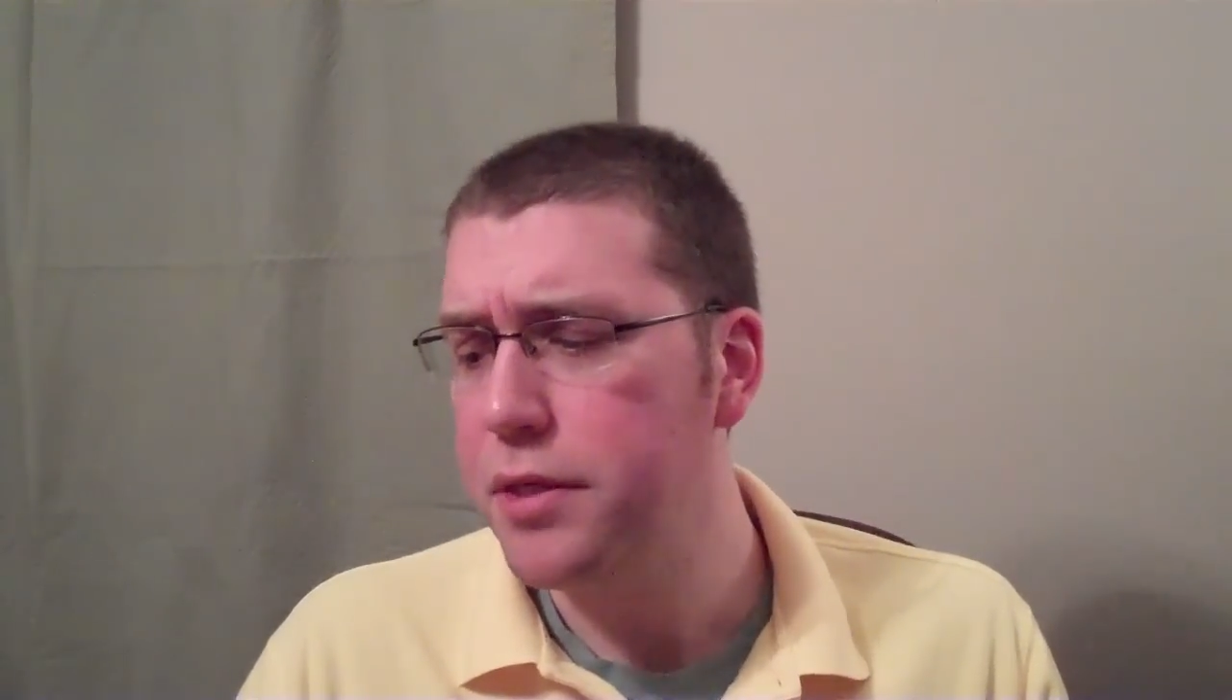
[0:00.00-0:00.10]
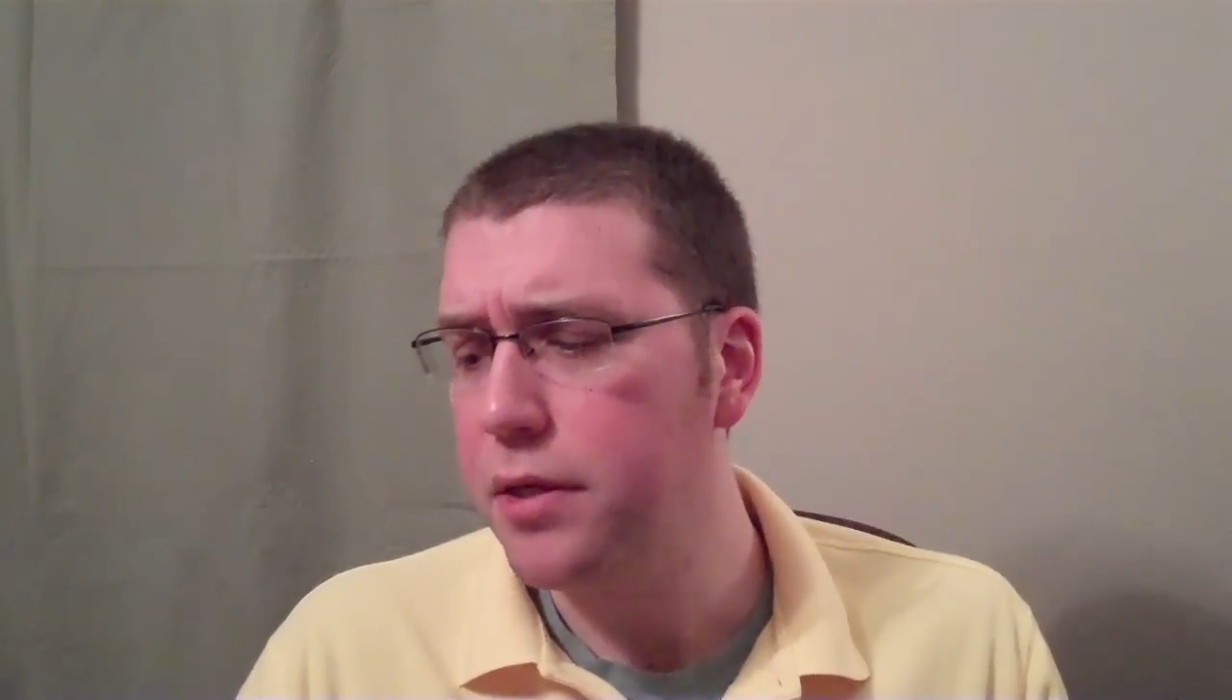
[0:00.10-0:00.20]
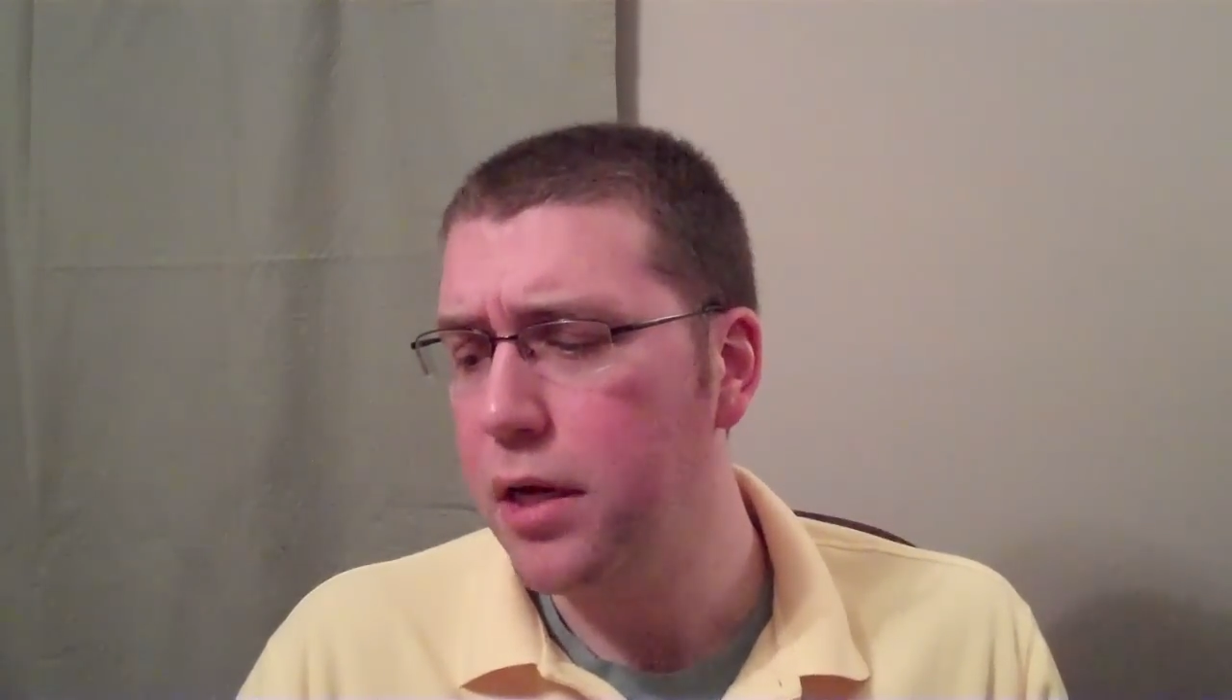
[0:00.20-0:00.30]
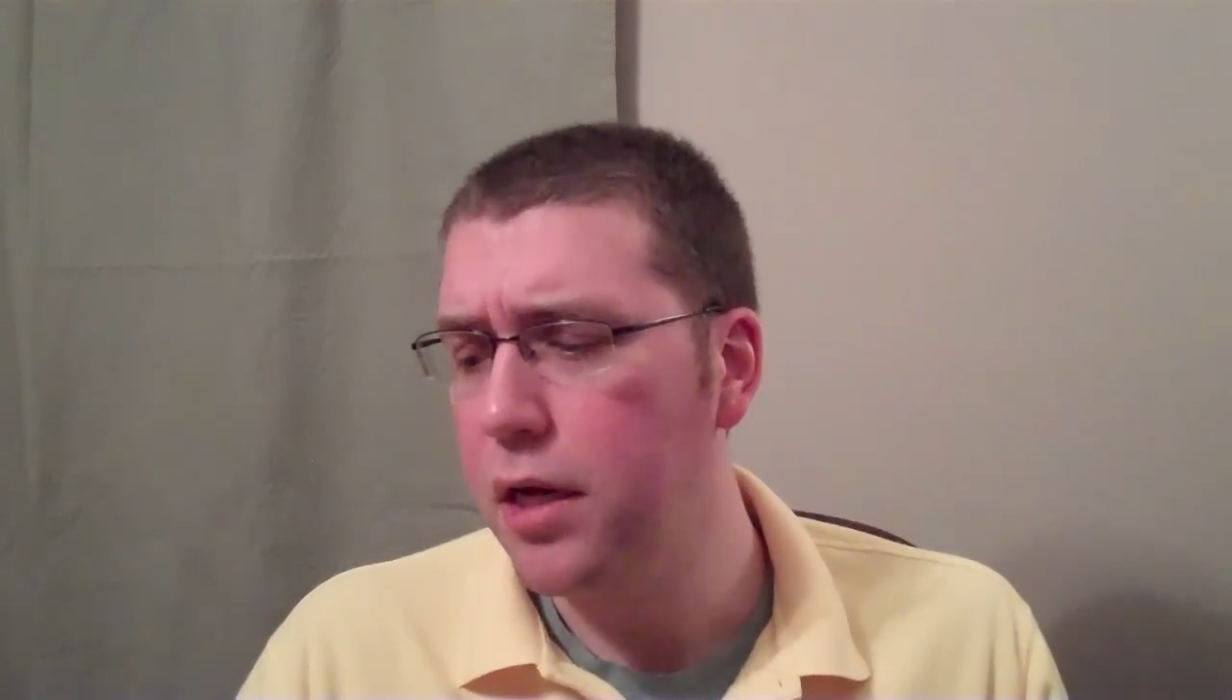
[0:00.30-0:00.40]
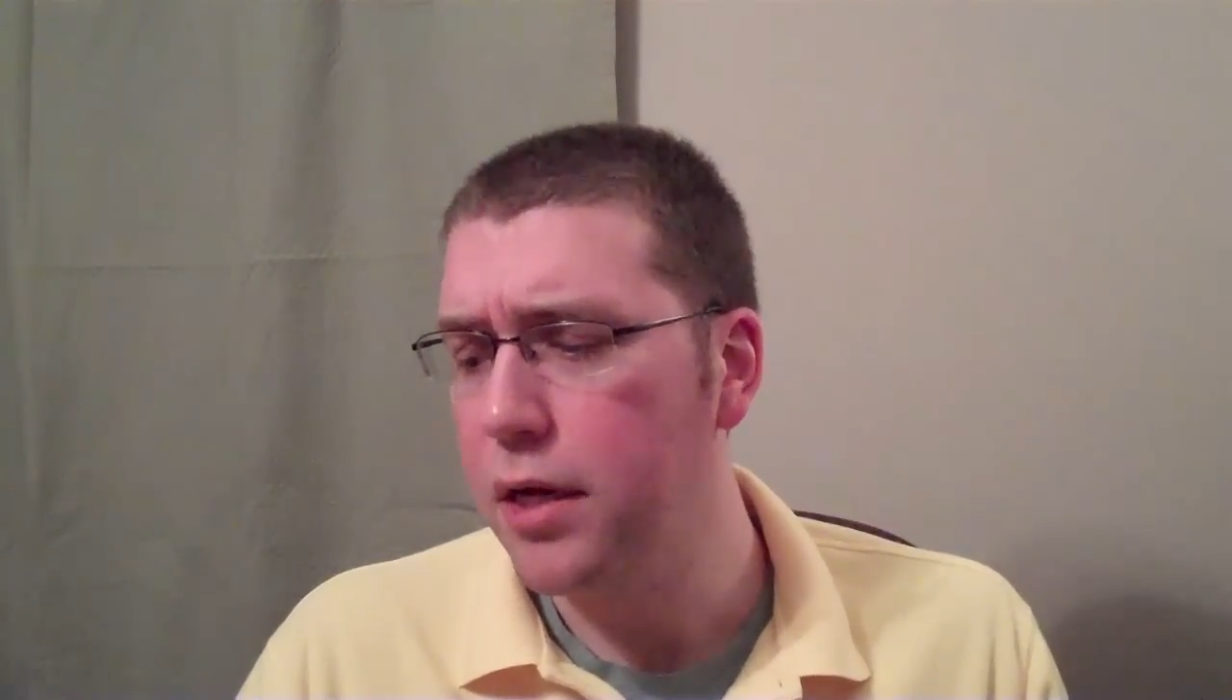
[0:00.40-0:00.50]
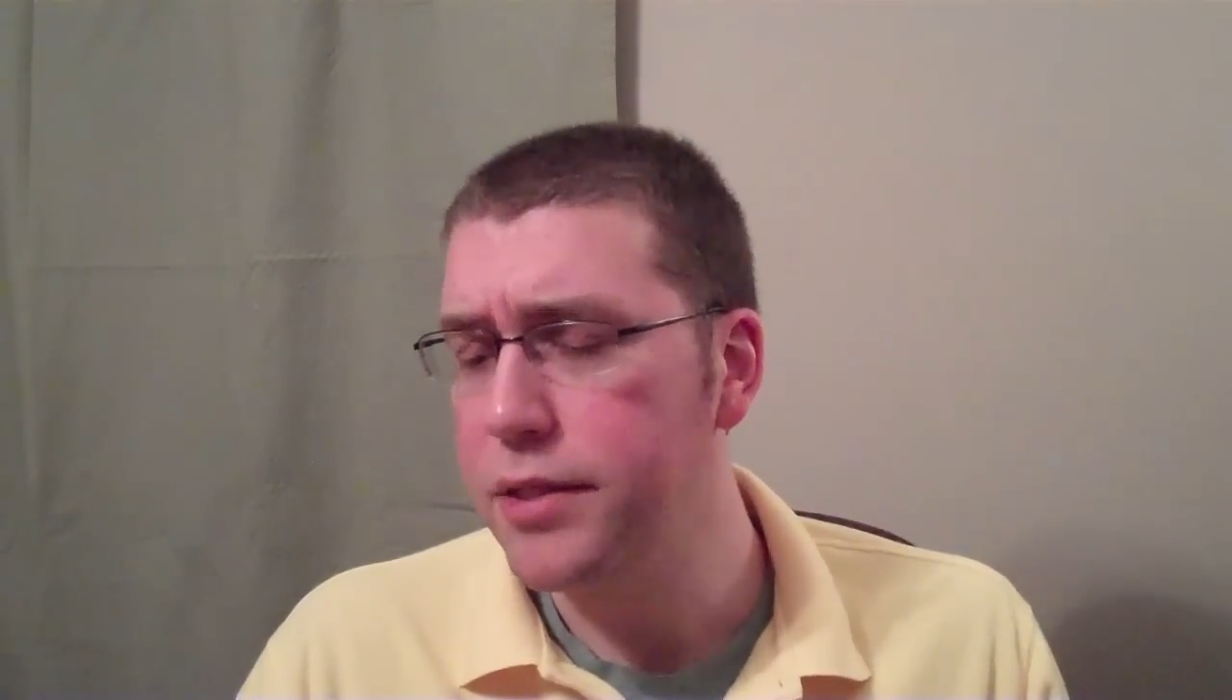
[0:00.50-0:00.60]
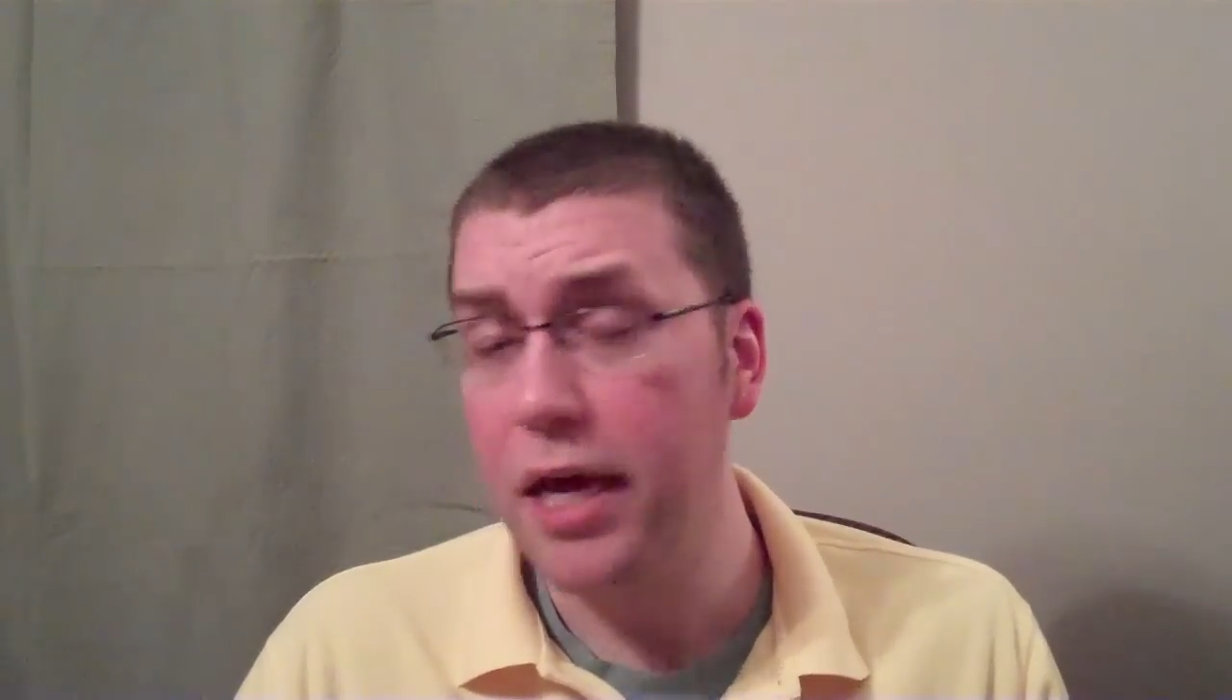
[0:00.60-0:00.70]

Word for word: to uh,